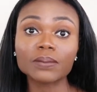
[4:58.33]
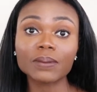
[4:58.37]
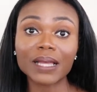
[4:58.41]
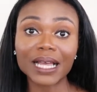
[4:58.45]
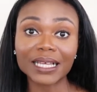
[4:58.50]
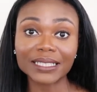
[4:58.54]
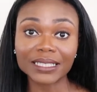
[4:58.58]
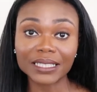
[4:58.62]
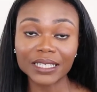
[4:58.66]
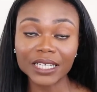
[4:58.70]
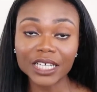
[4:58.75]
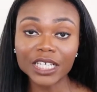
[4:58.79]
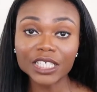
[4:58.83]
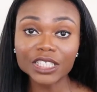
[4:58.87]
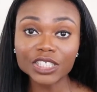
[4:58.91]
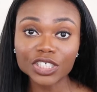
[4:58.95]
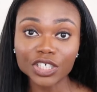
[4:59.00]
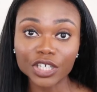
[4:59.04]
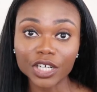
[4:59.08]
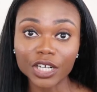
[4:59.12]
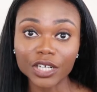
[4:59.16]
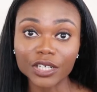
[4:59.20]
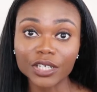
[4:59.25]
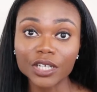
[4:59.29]
As an
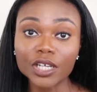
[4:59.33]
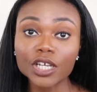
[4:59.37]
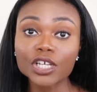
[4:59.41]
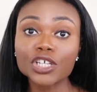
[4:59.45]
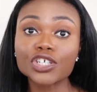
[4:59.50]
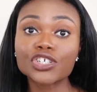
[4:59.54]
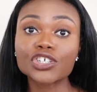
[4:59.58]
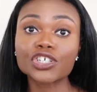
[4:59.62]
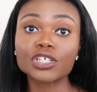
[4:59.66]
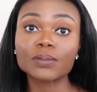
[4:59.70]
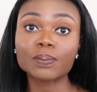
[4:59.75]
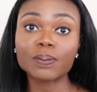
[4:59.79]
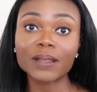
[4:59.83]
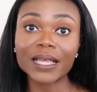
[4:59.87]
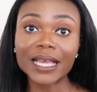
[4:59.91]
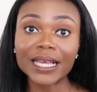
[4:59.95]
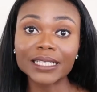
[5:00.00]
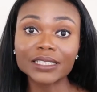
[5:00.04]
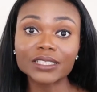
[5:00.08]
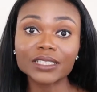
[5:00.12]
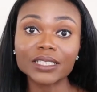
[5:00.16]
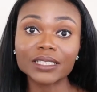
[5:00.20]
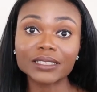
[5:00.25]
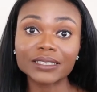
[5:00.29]
intern, you should
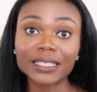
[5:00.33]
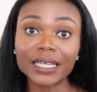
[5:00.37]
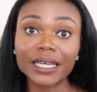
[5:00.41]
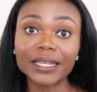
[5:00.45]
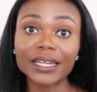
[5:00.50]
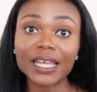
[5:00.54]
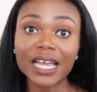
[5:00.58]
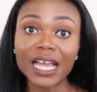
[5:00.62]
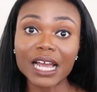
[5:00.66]
plan to attend